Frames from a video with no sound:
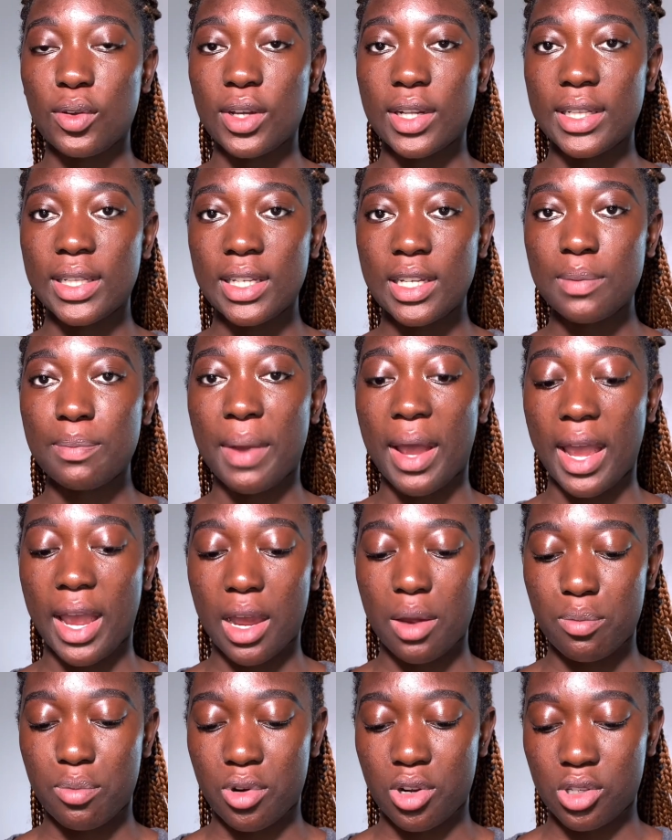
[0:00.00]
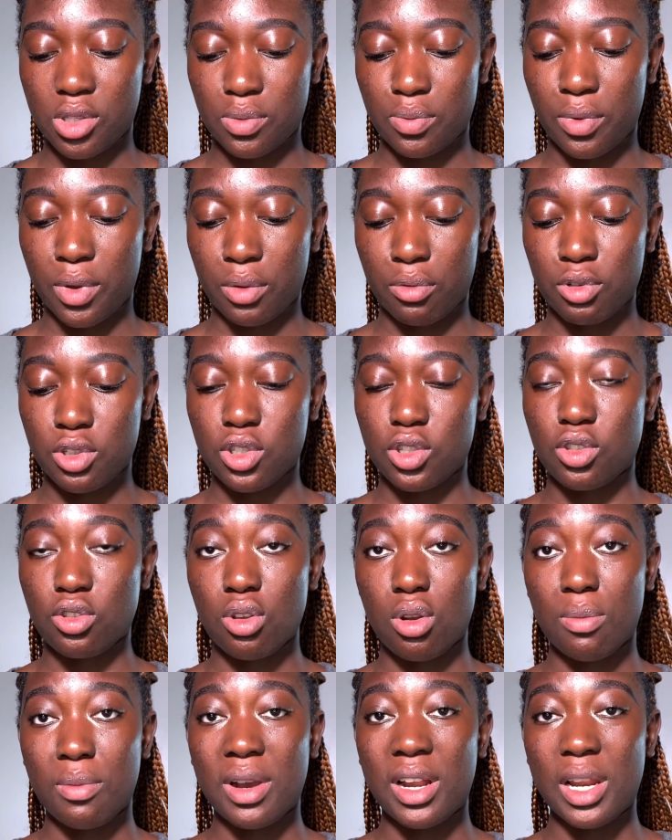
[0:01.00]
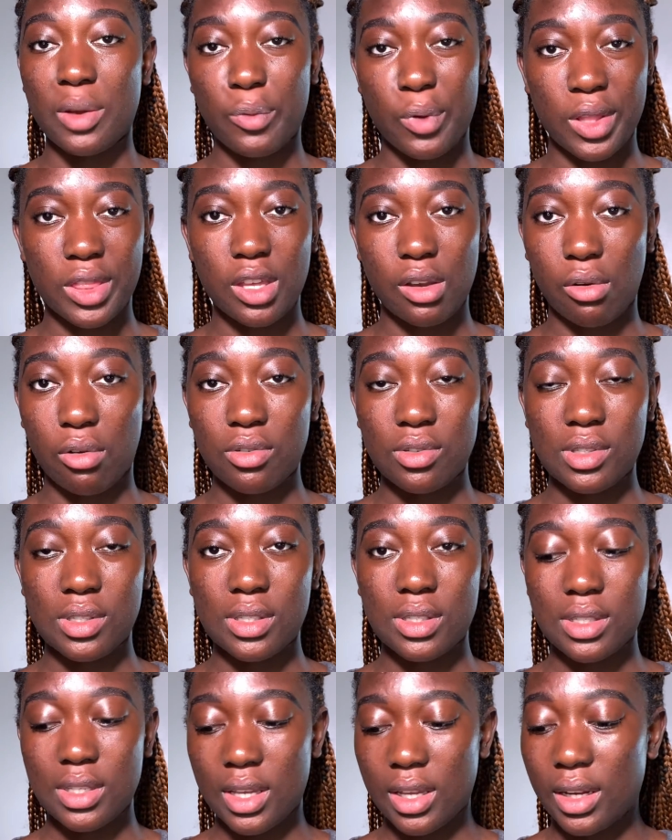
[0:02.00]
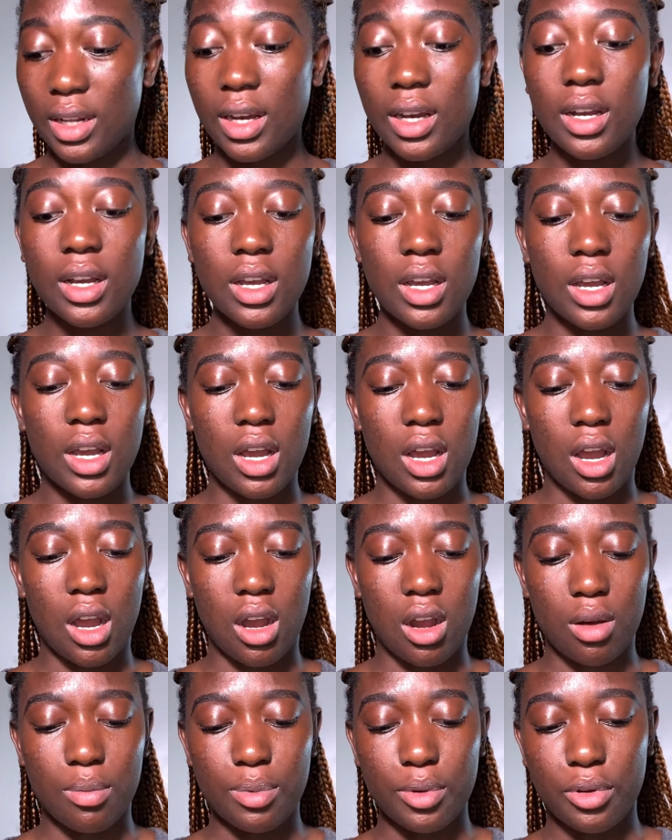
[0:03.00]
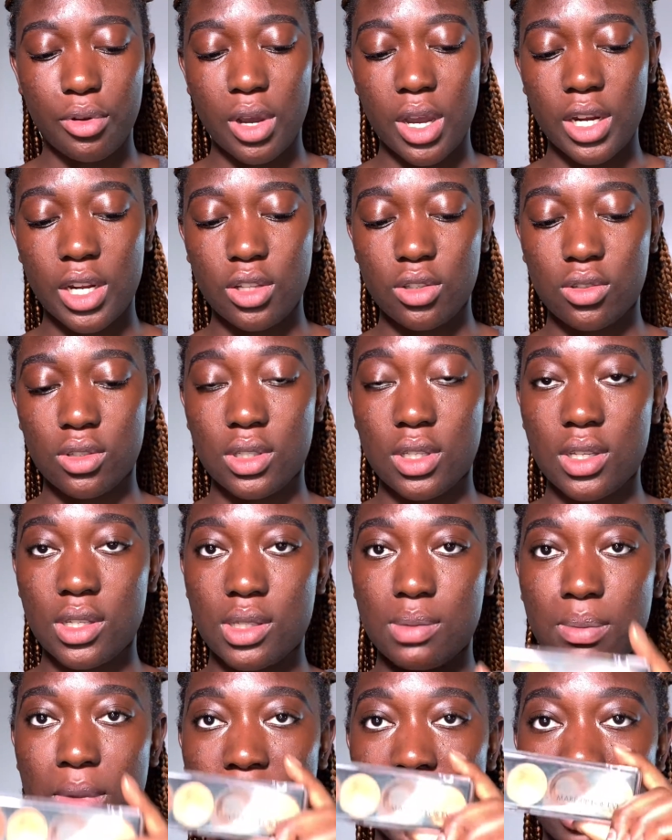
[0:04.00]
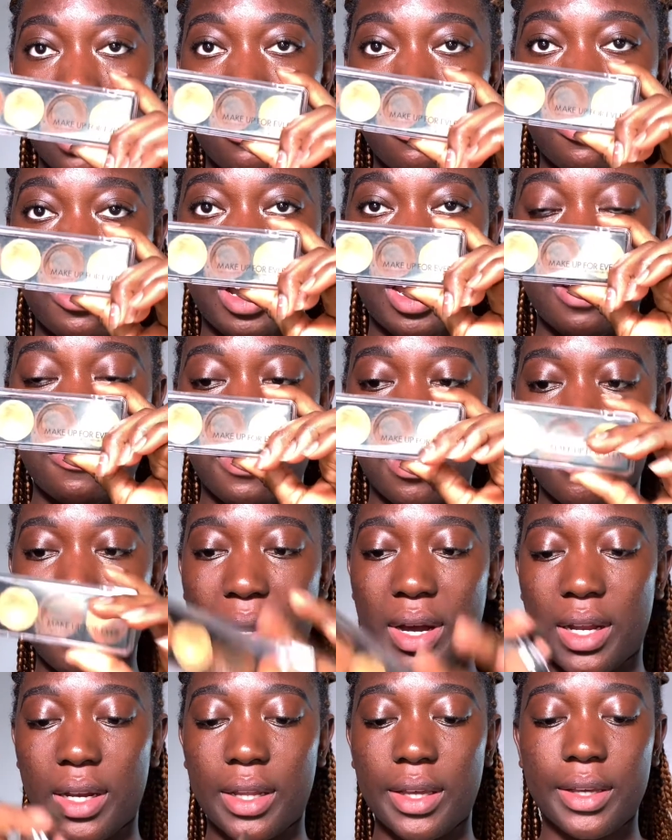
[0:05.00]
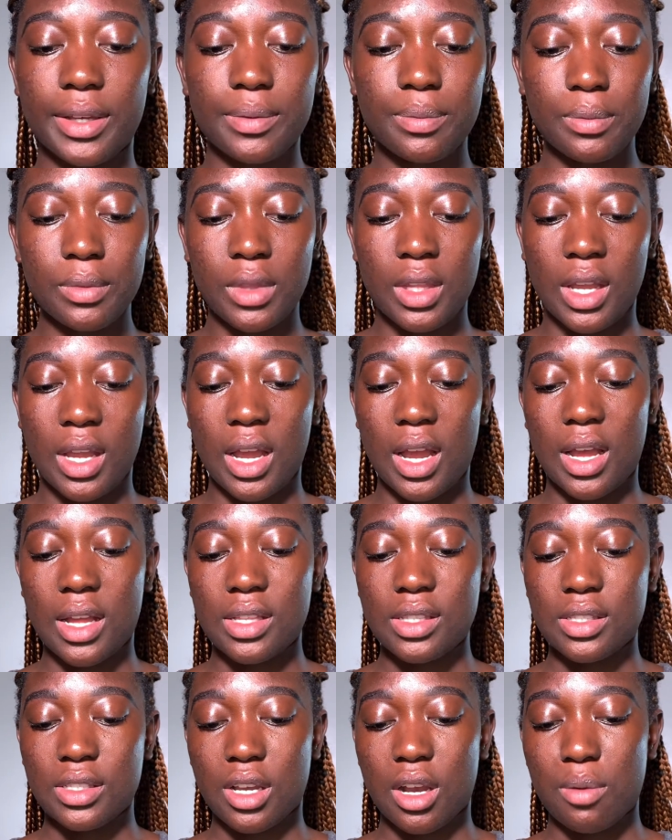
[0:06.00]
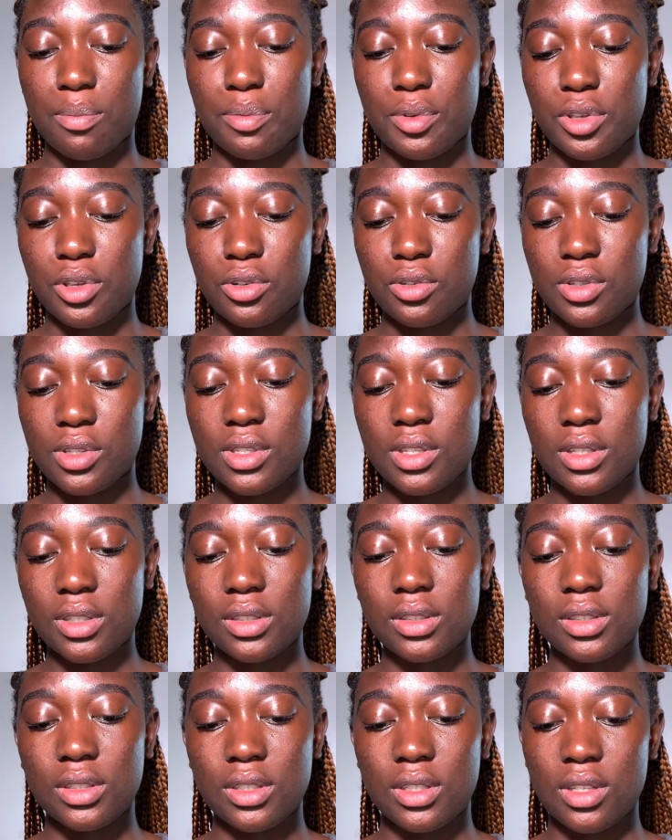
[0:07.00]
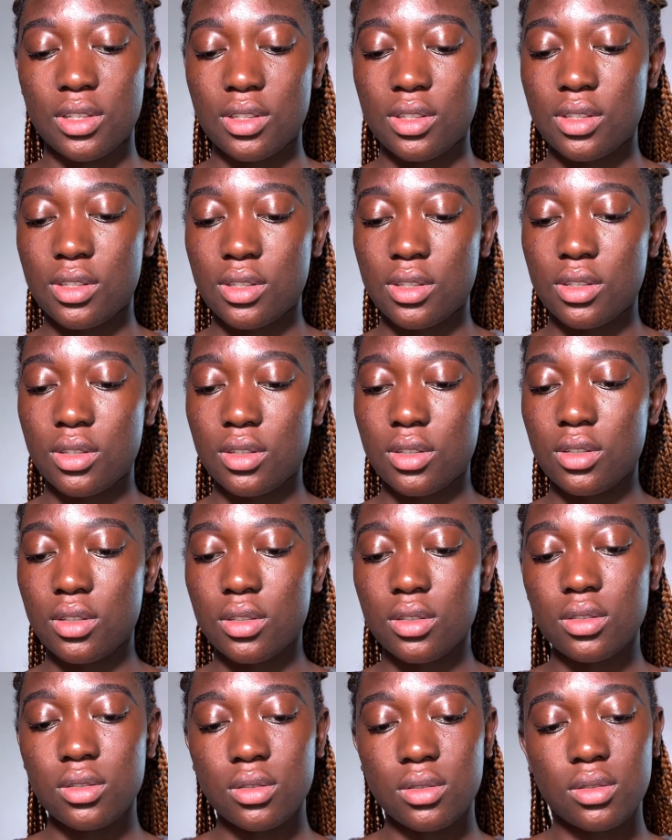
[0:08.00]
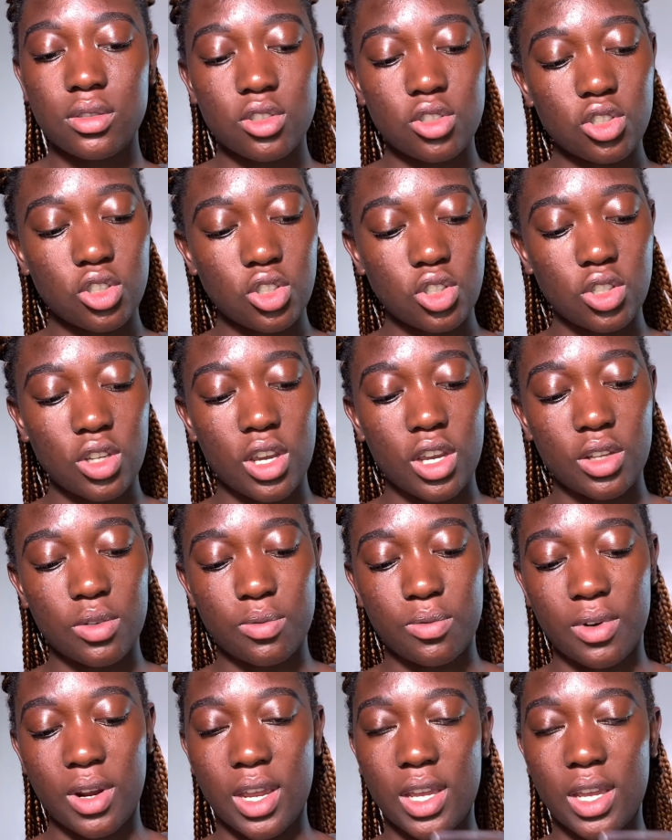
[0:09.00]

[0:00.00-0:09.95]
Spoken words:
clean my eyebrows with, which is normally with the concealer, I'll be going into this MakeupForEver palette and I'll be using this shade right